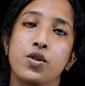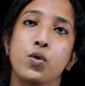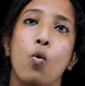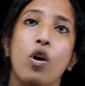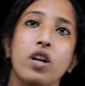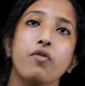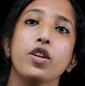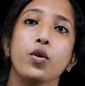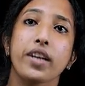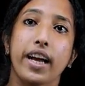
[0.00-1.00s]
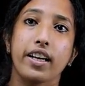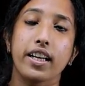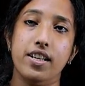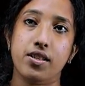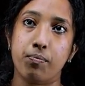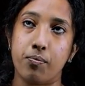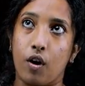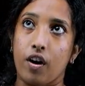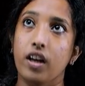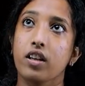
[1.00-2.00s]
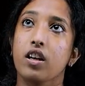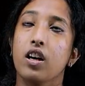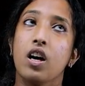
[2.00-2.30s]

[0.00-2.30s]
So, whatever you are getting as a product,